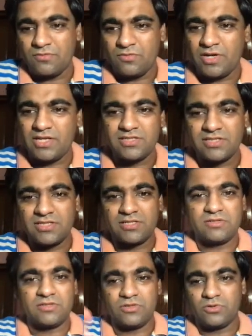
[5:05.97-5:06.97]
One is
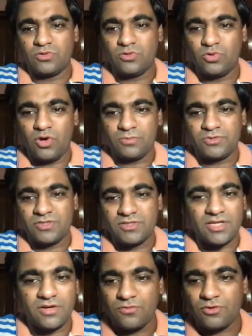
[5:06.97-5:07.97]
a, two options
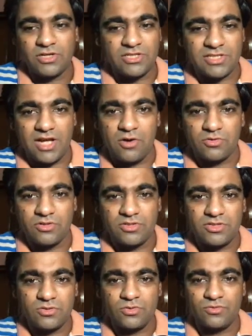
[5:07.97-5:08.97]
are for
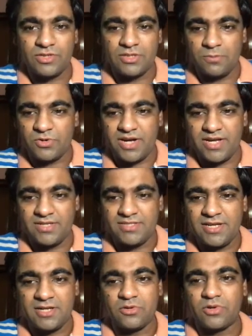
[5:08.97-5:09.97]
discounts over the price,
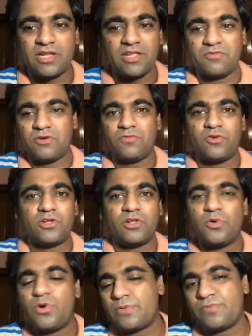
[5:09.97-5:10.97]
and you can give it for a
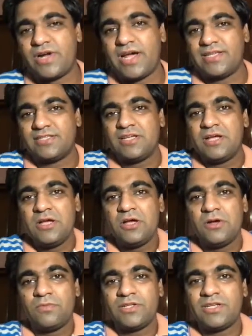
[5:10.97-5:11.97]
lower price.
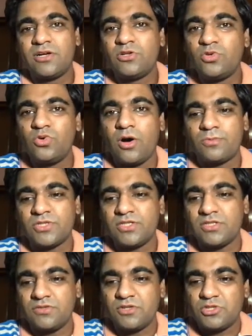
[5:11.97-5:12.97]
But there are two
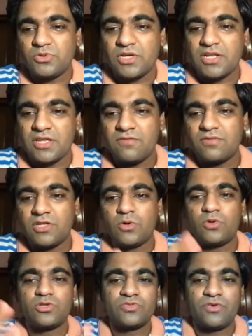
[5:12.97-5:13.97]
options in which you can give the
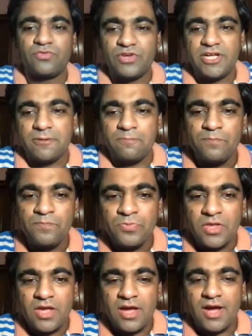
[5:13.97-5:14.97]
course for free,
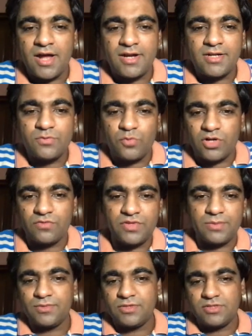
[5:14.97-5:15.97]
and one of
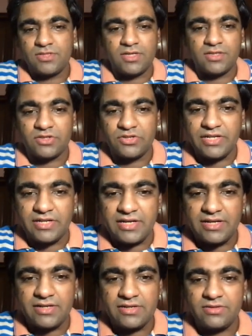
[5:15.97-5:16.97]
them is a
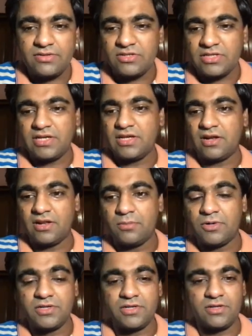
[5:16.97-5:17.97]
3-day
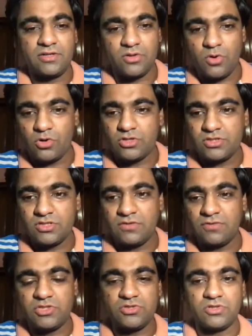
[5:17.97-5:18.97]
unlimited course, in
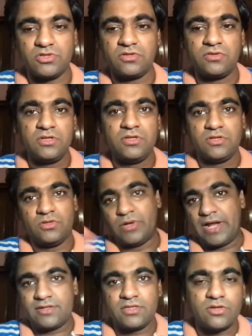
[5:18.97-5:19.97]
which you
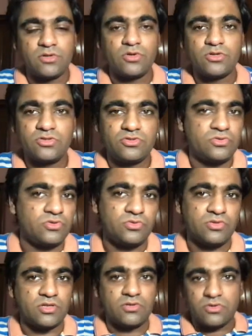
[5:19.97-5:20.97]
get the course, you do
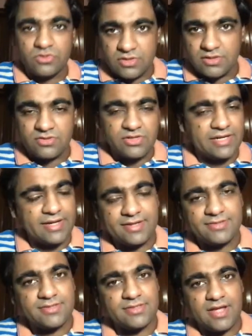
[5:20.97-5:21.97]
the course in 3
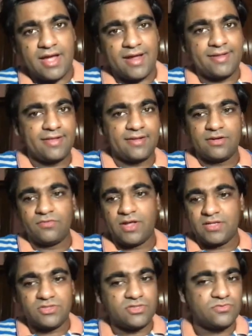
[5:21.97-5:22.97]
days, and then it
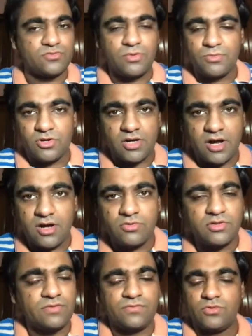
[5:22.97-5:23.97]
vanishes from your
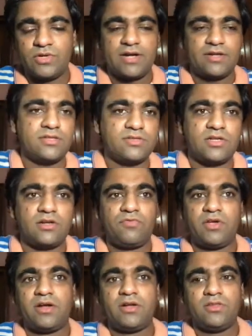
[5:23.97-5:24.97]
account. If you get the
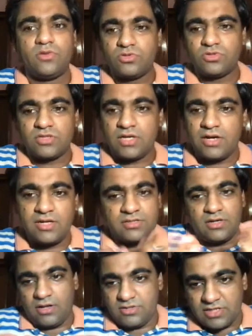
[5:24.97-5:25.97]
certificate in those 3 days,
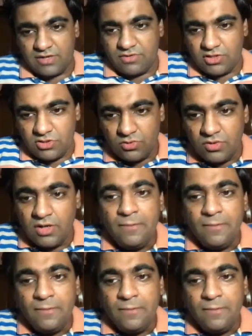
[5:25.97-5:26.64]
it will stay with you.